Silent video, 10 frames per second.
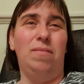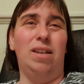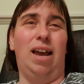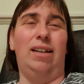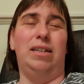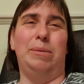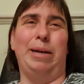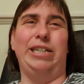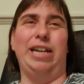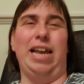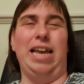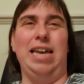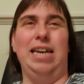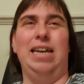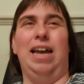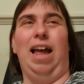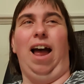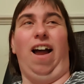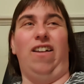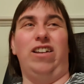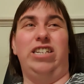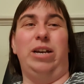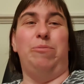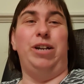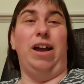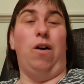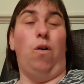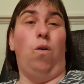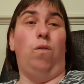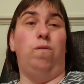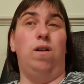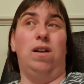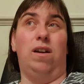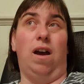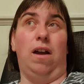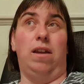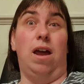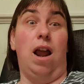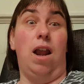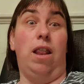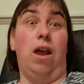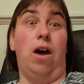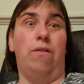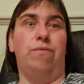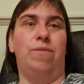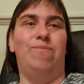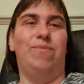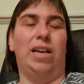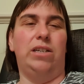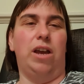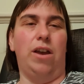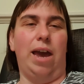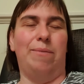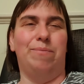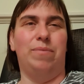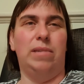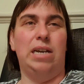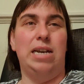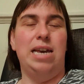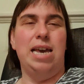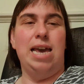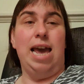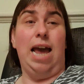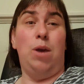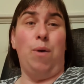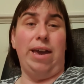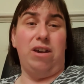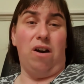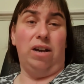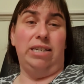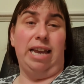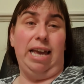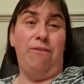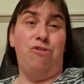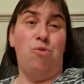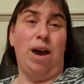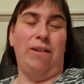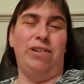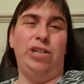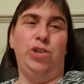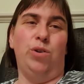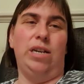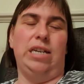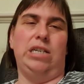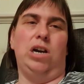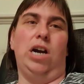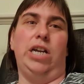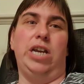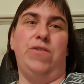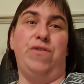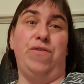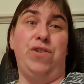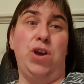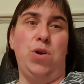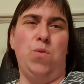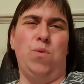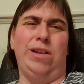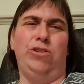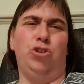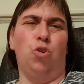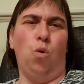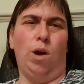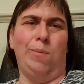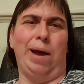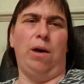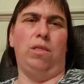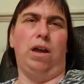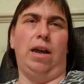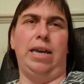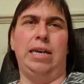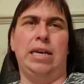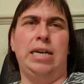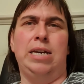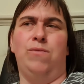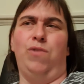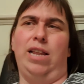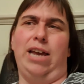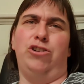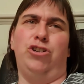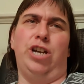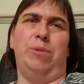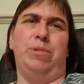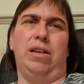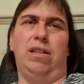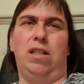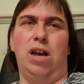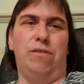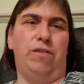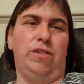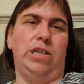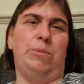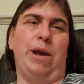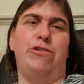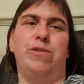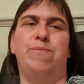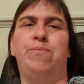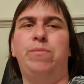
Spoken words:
and especially the subject of kind of love. So yeah. Anyway, guys, if you have enjoyed this kind of review and talk about like relationships and love on the spectrum,